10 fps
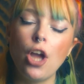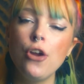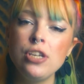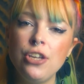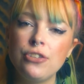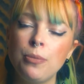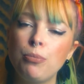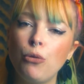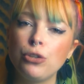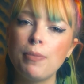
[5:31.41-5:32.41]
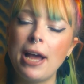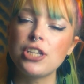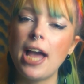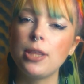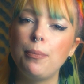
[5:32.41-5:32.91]
only using broad match
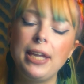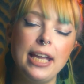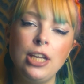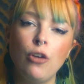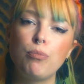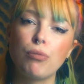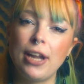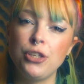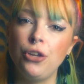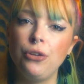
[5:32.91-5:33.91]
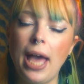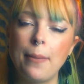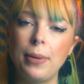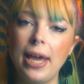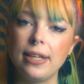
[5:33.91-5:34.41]
at the beginning of brand new
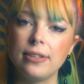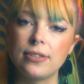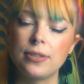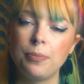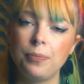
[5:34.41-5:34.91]
campaigns.